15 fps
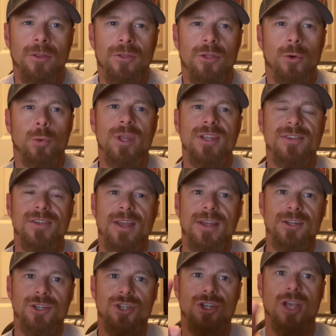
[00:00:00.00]
The
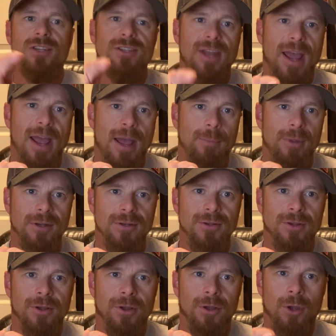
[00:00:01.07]
reset just happened.
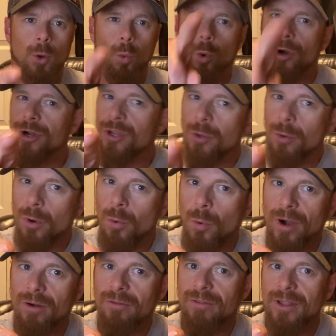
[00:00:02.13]
Were you
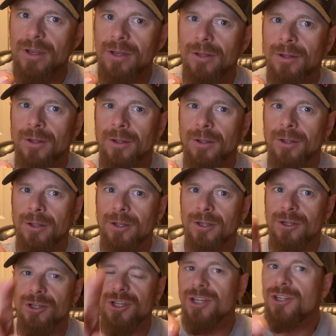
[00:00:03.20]
aware of it?
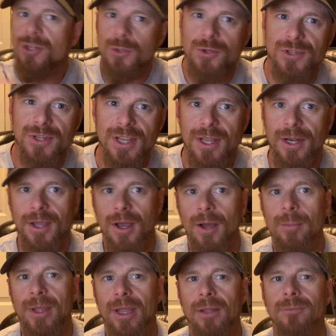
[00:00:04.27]
Did you see it
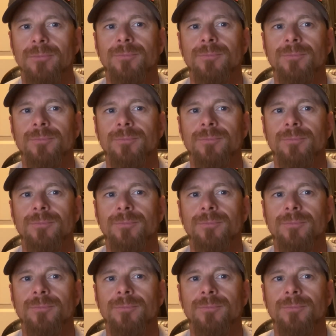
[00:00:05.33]
coming?